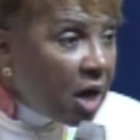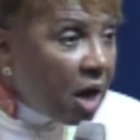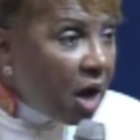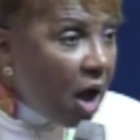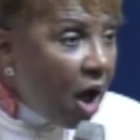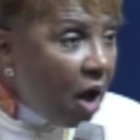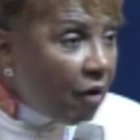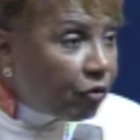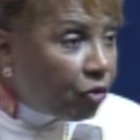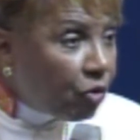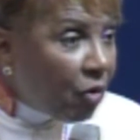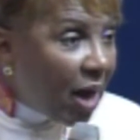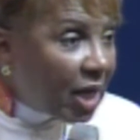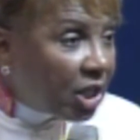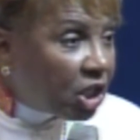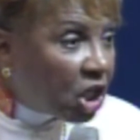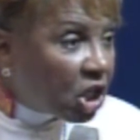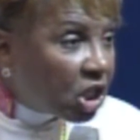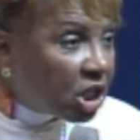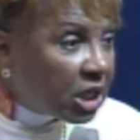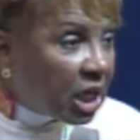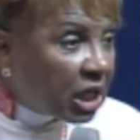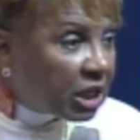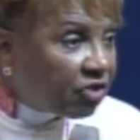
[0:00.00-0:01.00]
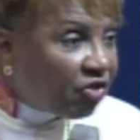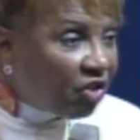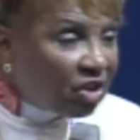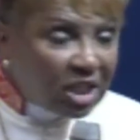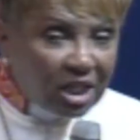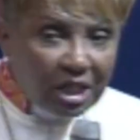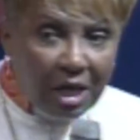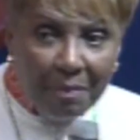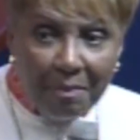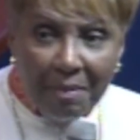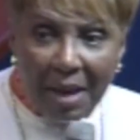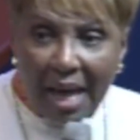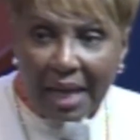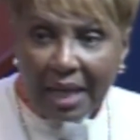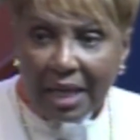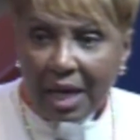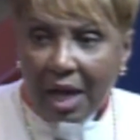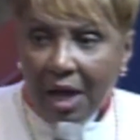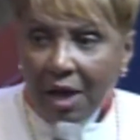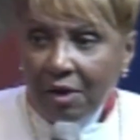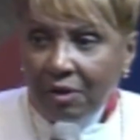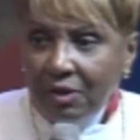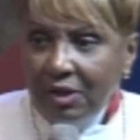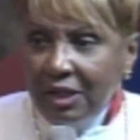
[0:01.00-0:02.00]
of righteousness for somebody
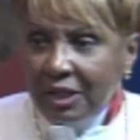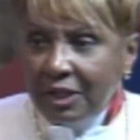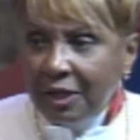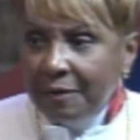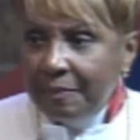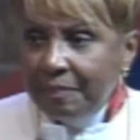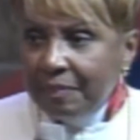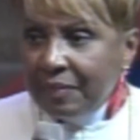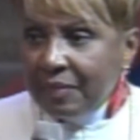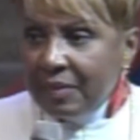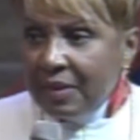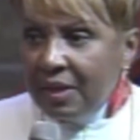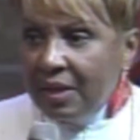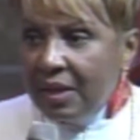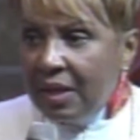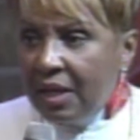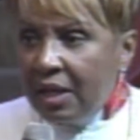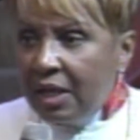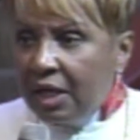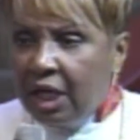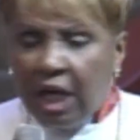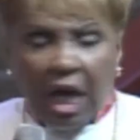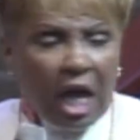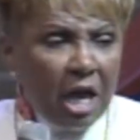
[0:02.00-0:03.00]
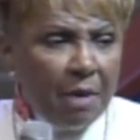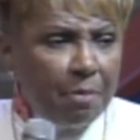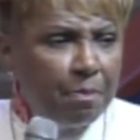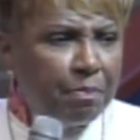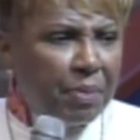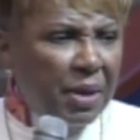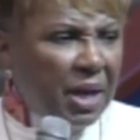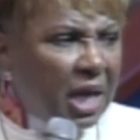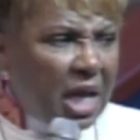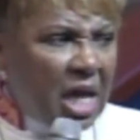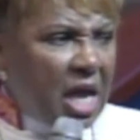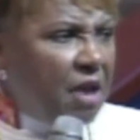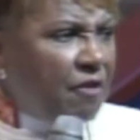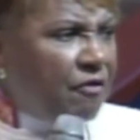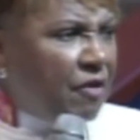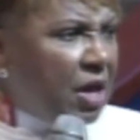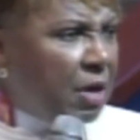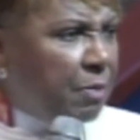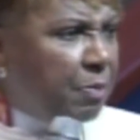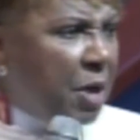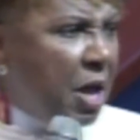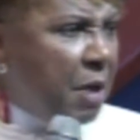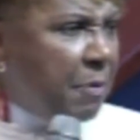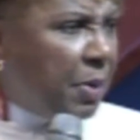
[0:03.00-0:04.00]
else. Keep believing
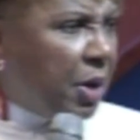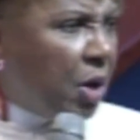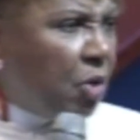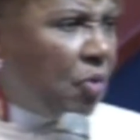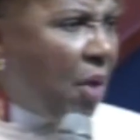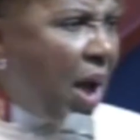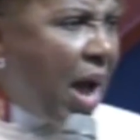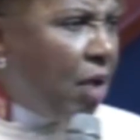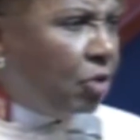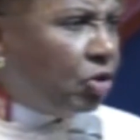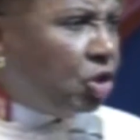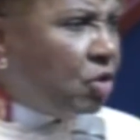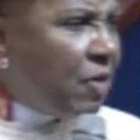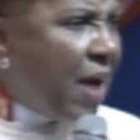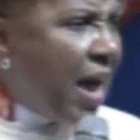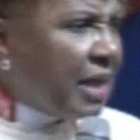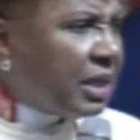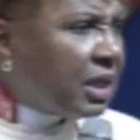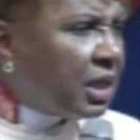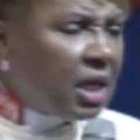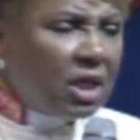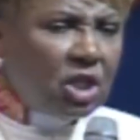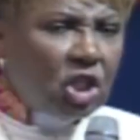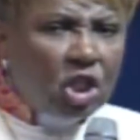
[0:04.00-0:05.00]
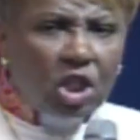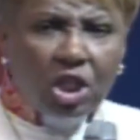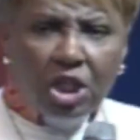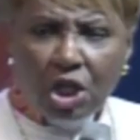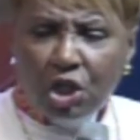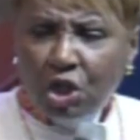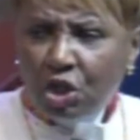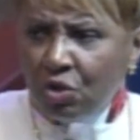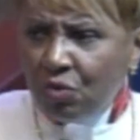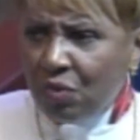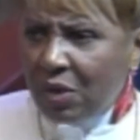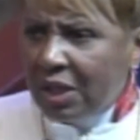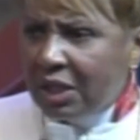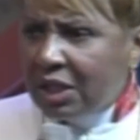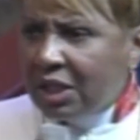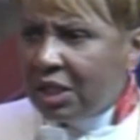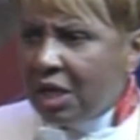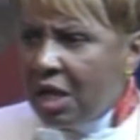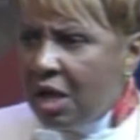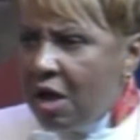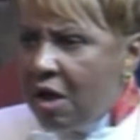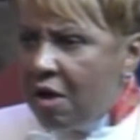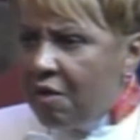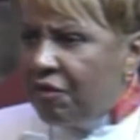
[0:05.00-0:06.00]
people around you as constituents,
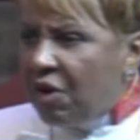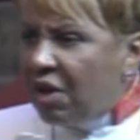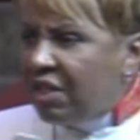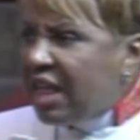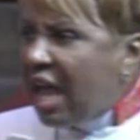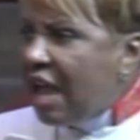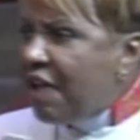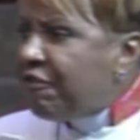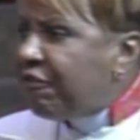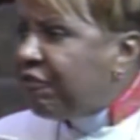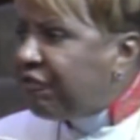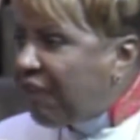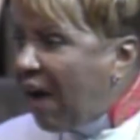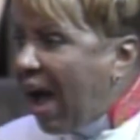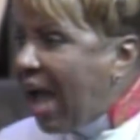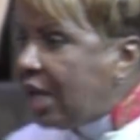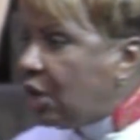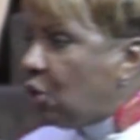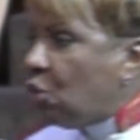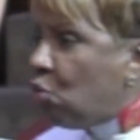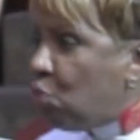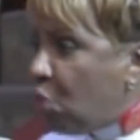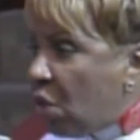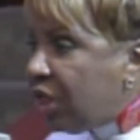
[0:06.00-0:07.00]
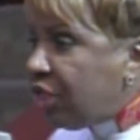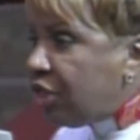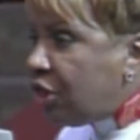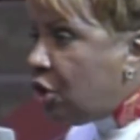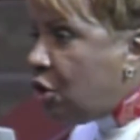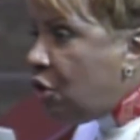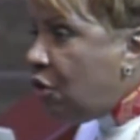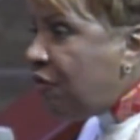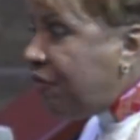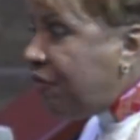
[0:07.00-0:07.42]
for they fight with you